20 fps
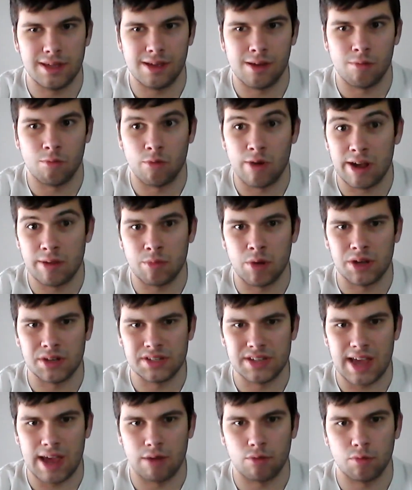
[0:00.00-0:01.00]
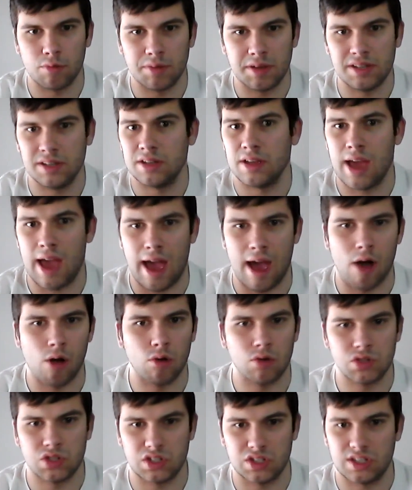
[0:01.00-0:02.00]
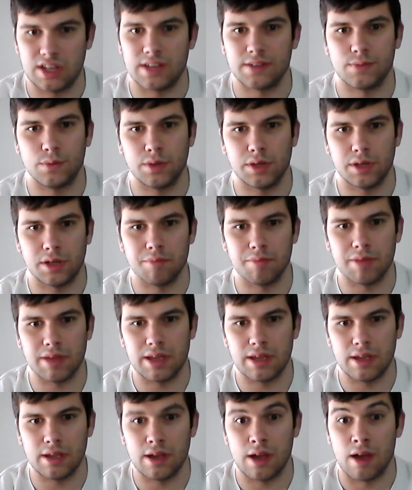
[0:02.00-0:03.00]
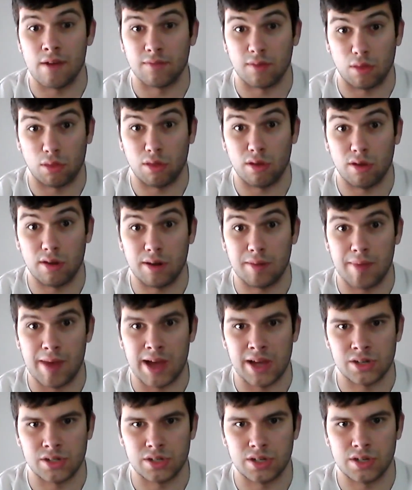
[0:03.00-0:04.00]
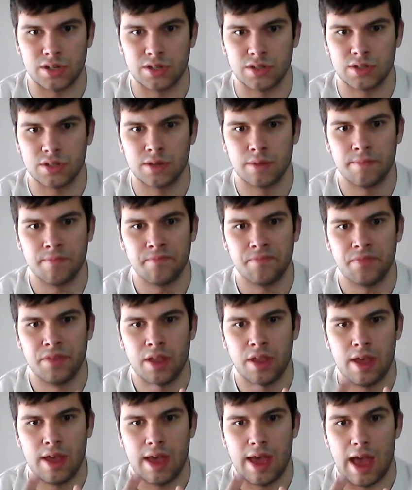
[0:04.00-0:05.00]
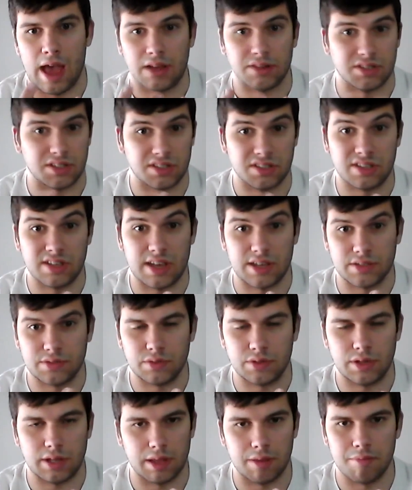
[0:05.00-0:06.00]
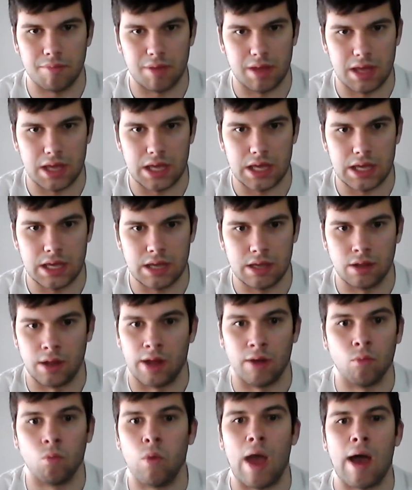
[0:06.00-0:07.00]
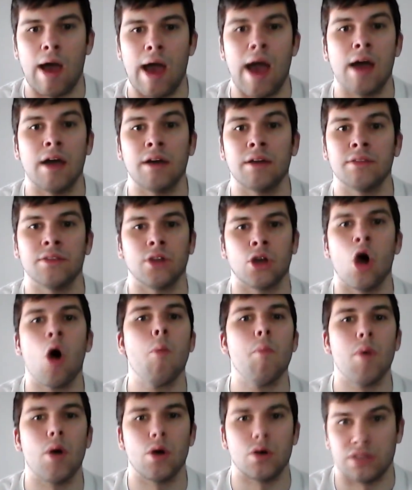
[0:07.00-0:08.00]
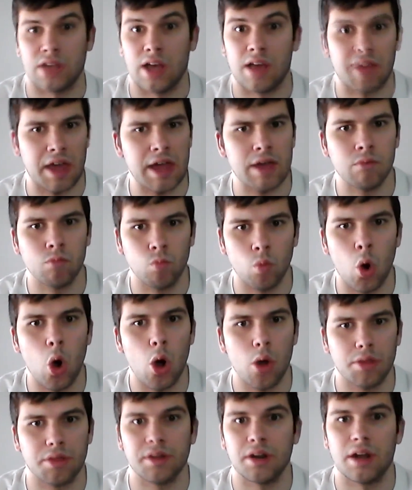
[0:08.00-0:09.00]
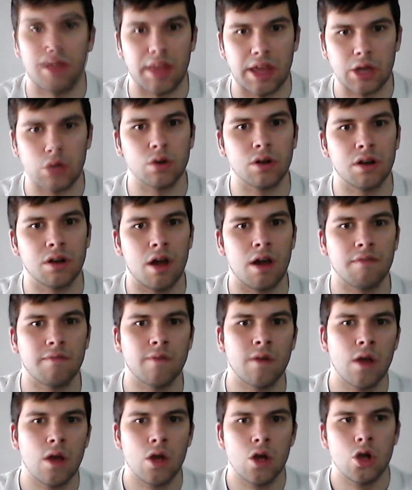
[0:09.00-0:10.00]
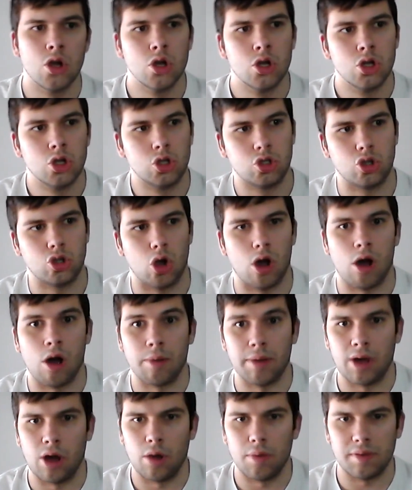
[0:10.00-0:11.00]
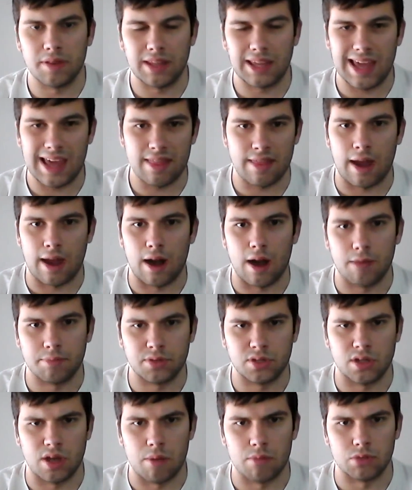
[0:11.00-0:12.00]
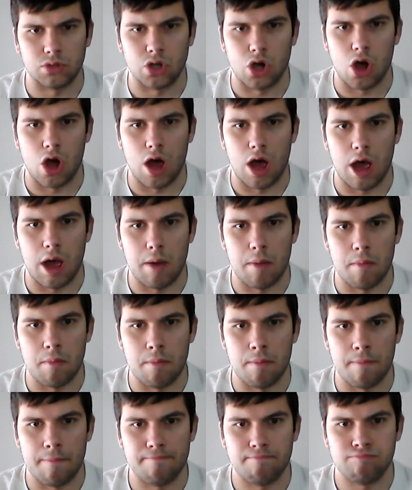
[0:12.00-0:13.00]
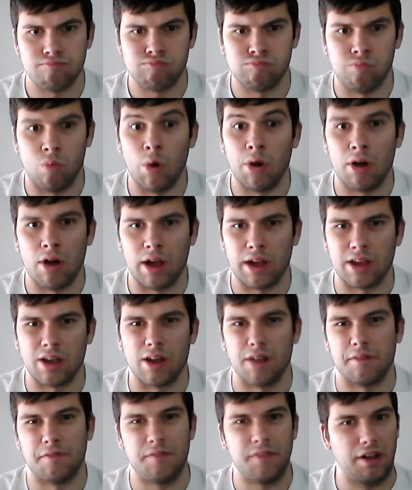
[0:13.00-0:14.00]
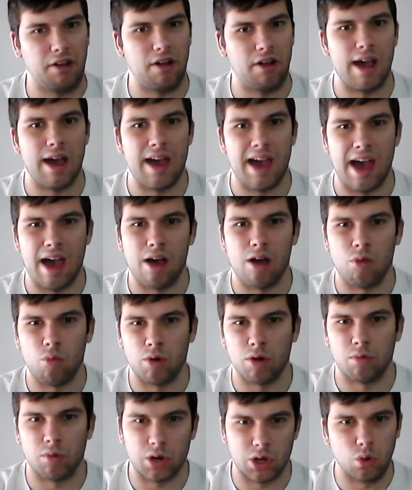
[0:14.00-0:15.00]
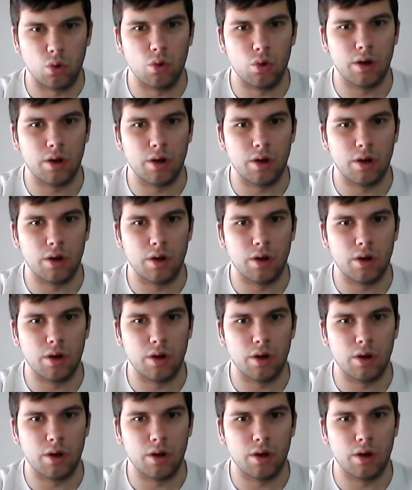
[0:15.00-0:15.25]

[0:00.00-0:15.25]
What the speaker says: Rate My deck will be how successful it can be after 30 matches. How successful it can be, the combos, are they worth it? Are they good enough? So I'll be hoping to get that up sometime when I kind of figure out how I want to record